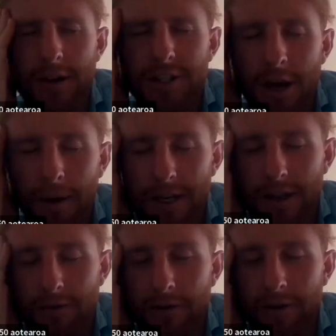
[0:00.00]
so much
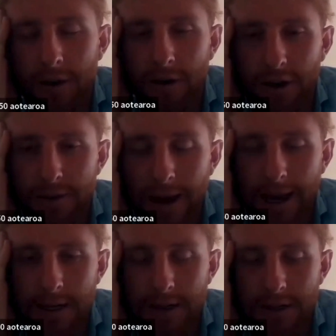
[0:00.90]
of the revenue goes back
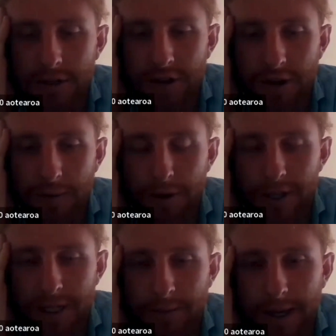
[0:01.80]
into the Treasury
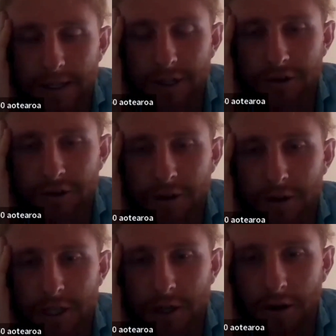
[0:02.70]
purse and makes the Treasury
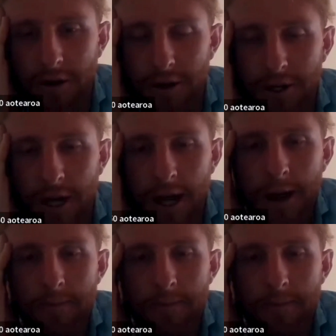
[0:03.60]
books look good.